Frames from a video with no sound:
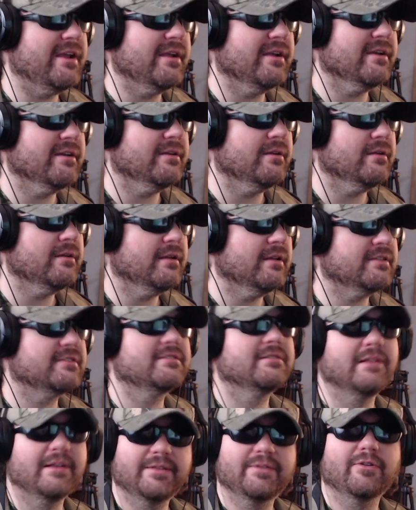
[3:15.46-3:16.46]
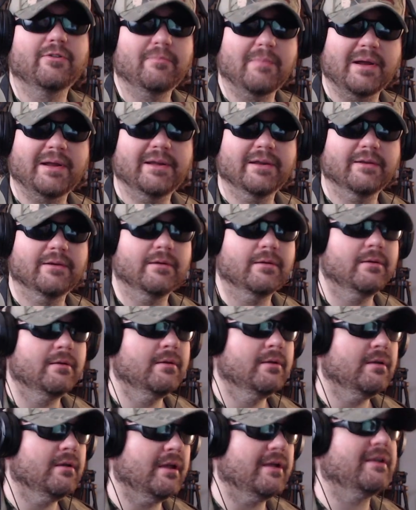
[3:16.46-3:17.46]
Head and Slender Man
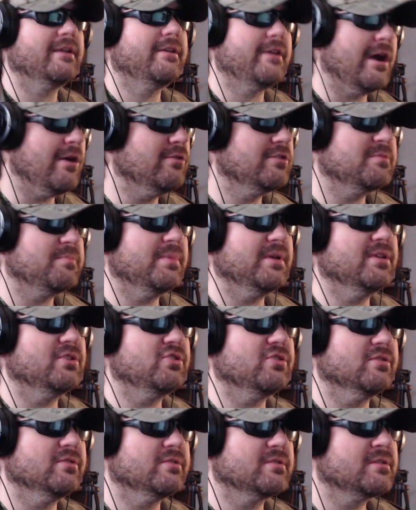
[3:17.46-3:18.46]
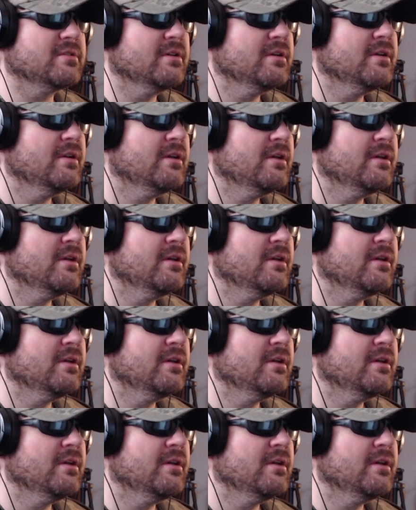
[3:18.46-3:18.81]
and ghost bitches.